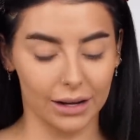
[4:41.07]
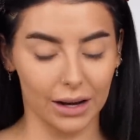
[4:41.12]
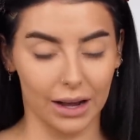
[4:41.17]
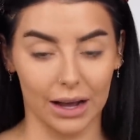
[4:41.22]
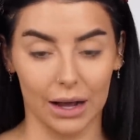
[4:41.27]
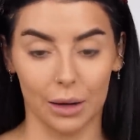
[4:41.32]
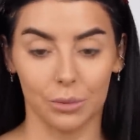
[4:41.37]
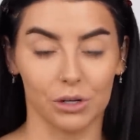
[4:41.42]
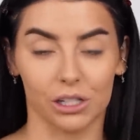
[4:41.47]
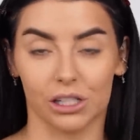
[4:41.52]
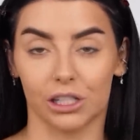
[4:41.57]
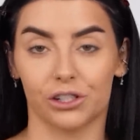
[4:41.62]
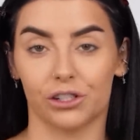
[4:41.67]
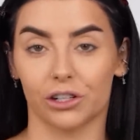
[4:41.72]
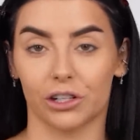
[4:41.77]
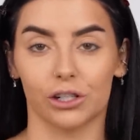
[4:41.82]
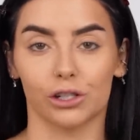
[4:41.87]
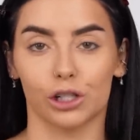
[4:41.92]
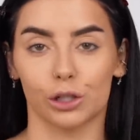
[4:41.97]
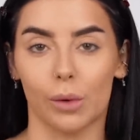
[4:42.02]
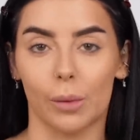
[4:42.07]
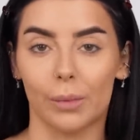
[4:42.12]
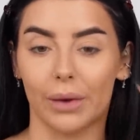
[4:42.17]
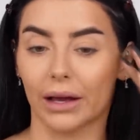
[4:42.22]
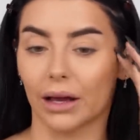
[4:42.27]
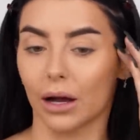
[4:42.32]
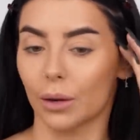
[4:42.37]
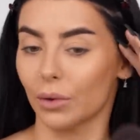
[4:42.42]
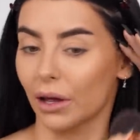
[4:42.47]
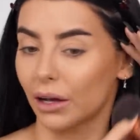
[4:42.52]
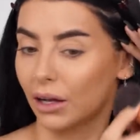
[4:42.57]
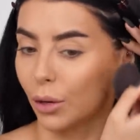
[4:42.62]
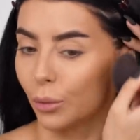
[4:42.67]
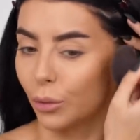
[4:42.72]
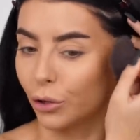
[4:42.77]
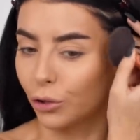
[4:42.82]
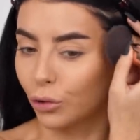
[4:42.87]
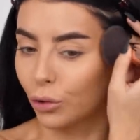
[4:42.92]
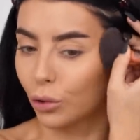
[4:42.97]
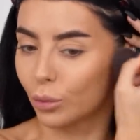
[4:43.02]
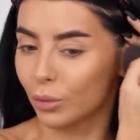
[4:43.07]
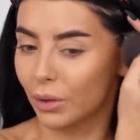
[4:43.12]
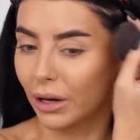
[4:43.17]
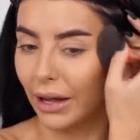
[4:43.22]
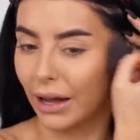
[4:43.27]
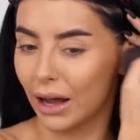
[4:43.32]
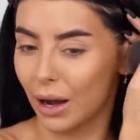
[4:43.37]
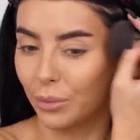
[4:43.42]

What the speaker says: I am just literally gonna do my makeup like I would normally.